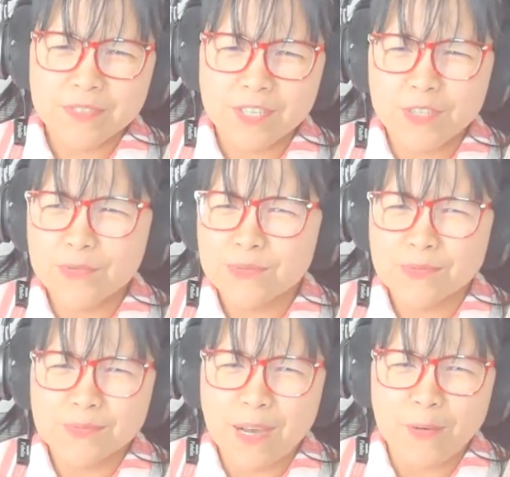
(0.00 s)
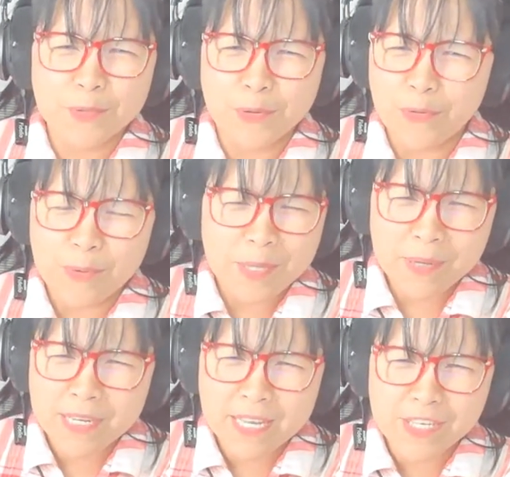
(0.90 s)
Are you outgoing
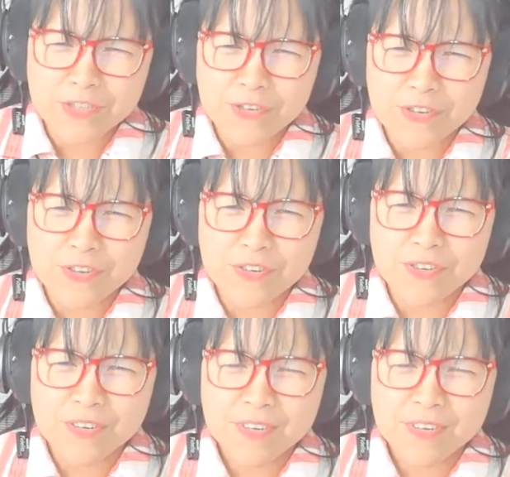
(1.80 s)
by nature?